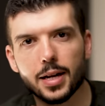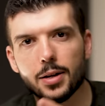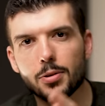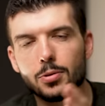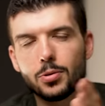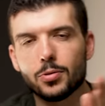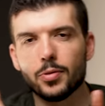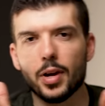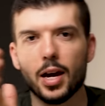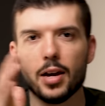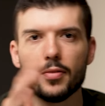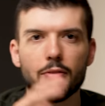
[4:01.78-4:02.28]
how
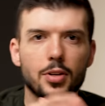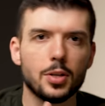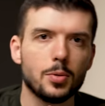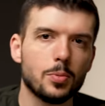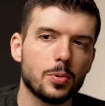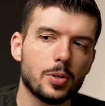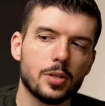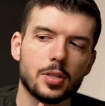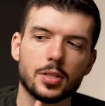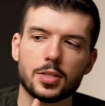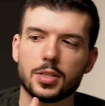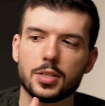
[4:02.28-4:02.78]
gravity
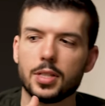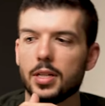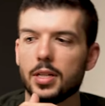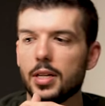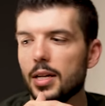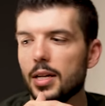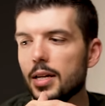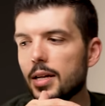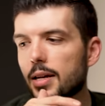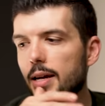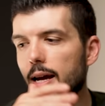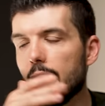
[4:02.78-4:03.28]
works and
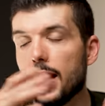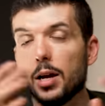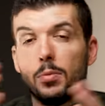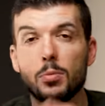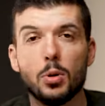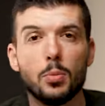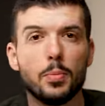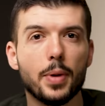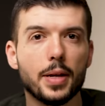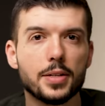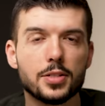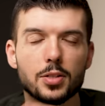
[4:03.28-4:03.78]
how
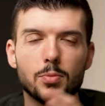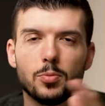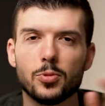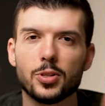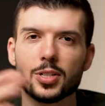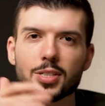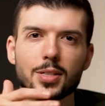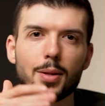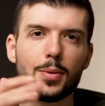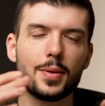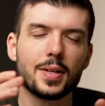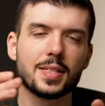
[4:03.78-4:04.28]
momentum
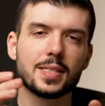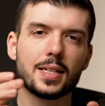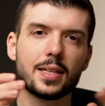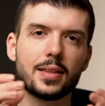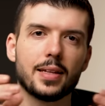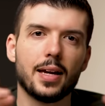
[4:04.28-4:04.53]
works and things like